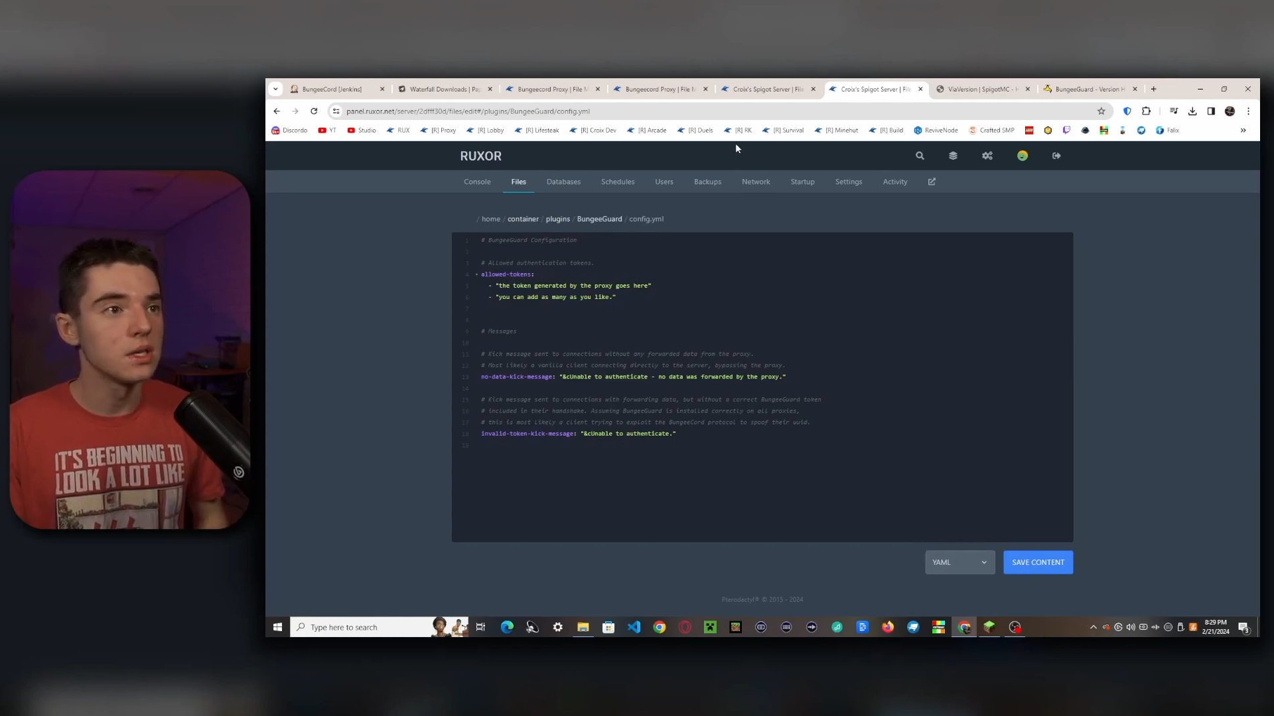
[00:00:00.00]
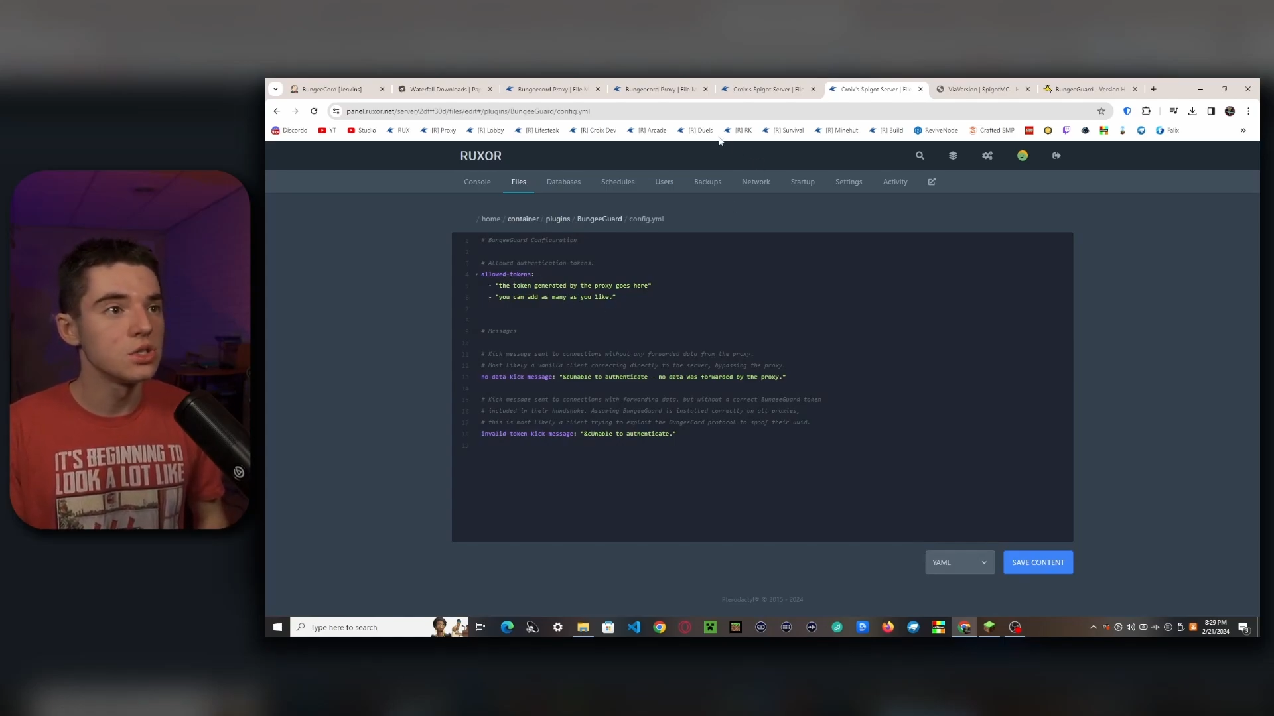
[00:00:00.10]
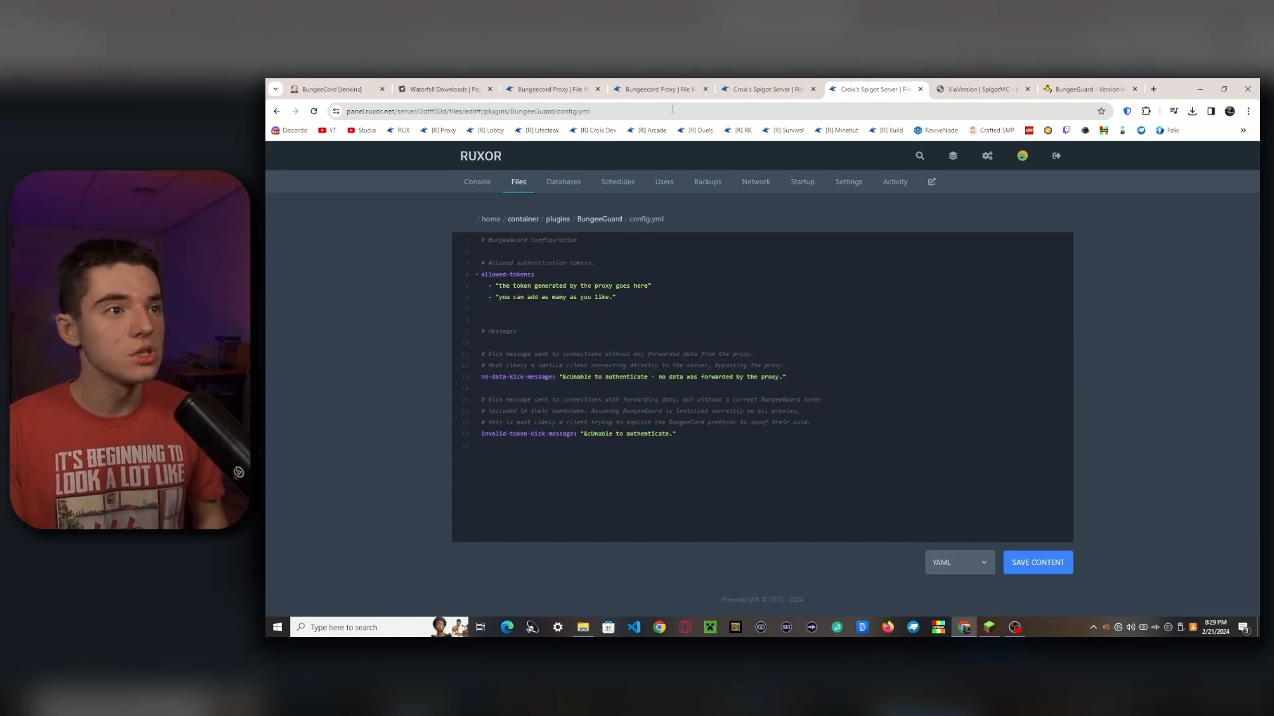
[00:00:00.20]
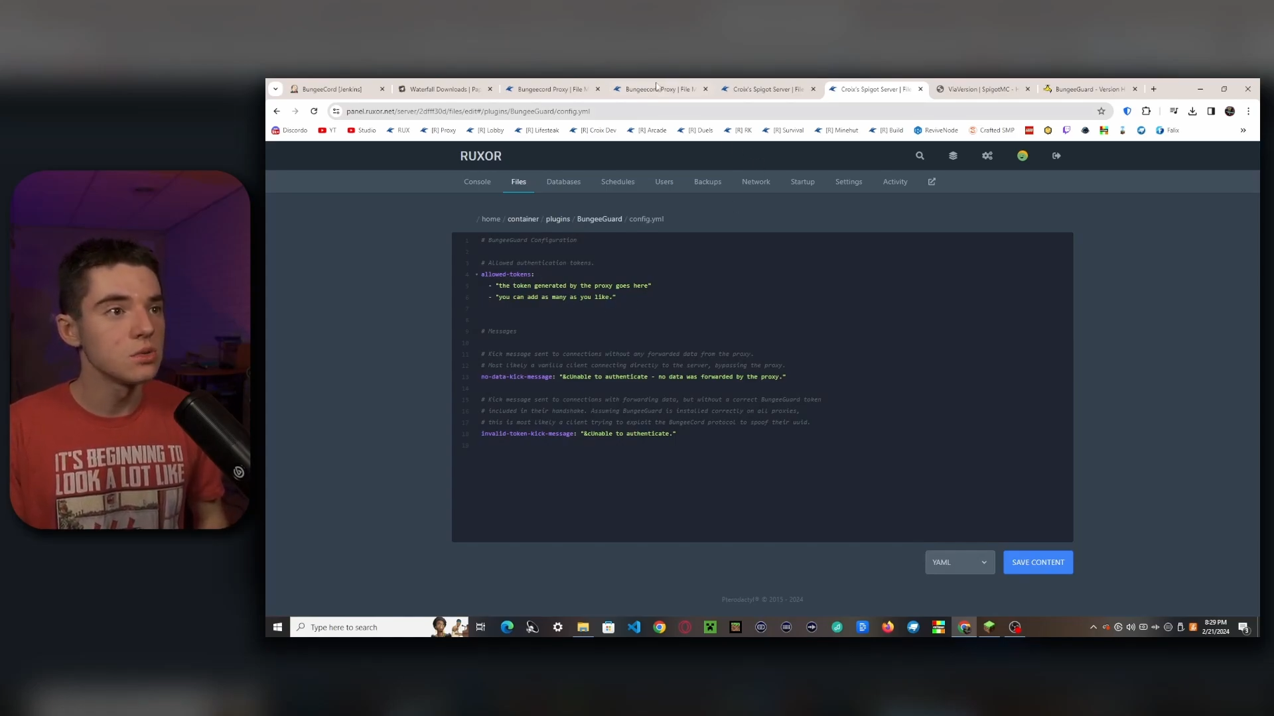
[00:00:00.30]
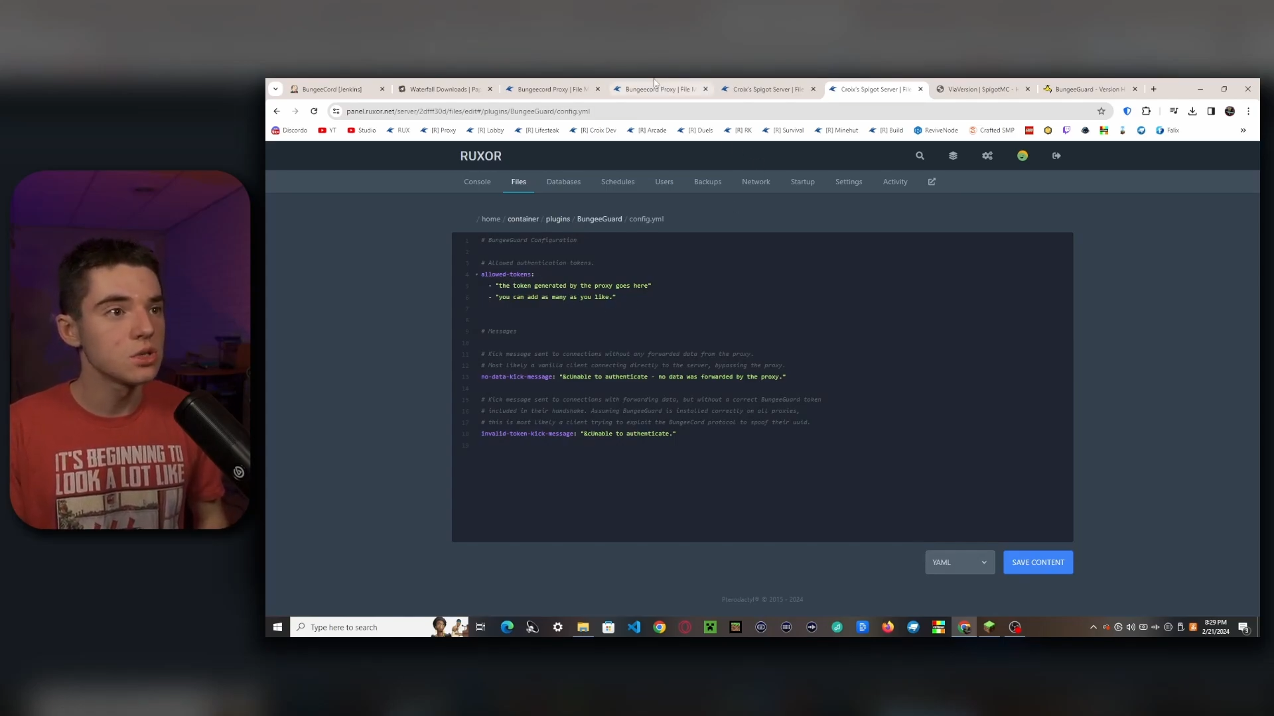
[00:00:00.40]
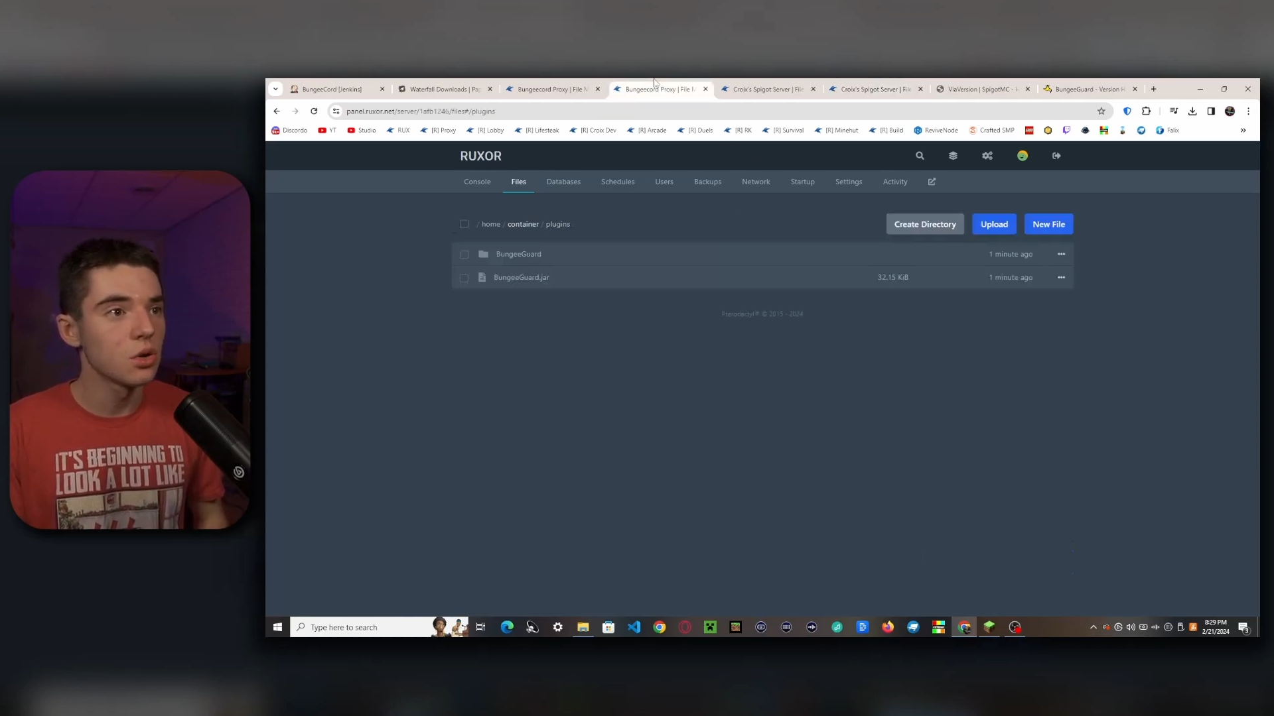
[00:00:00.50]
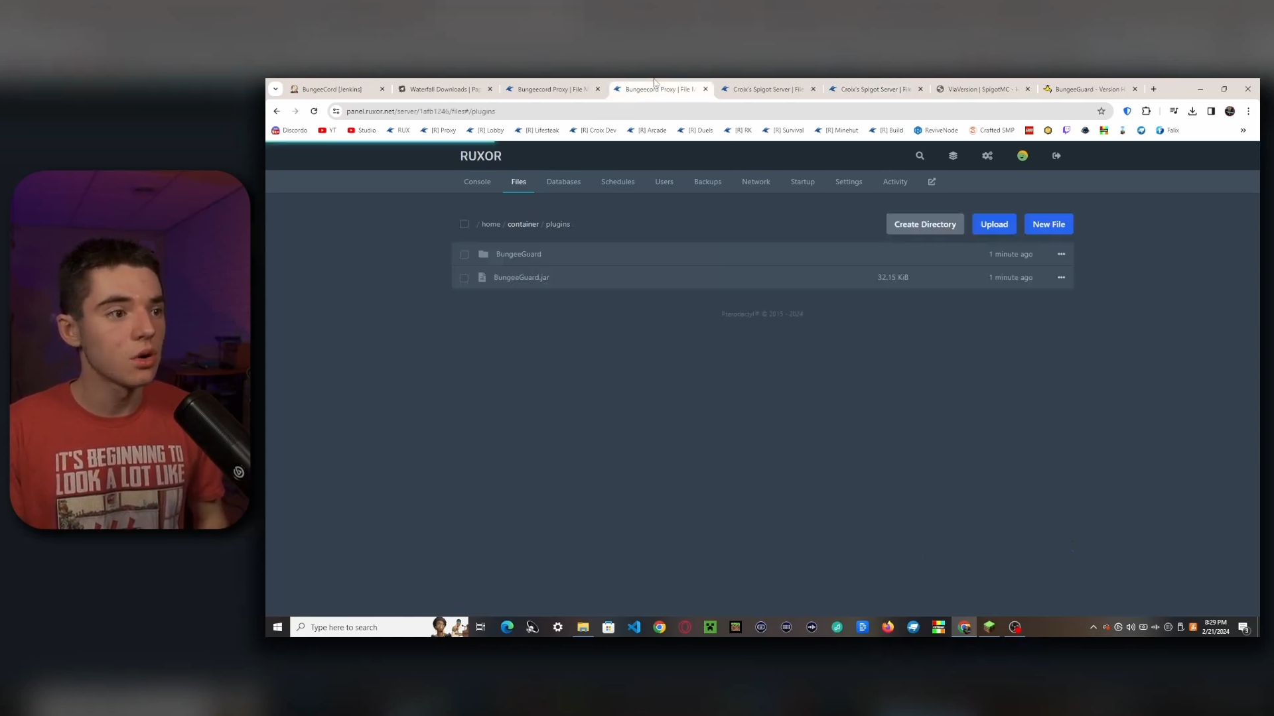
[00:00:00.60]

can do is go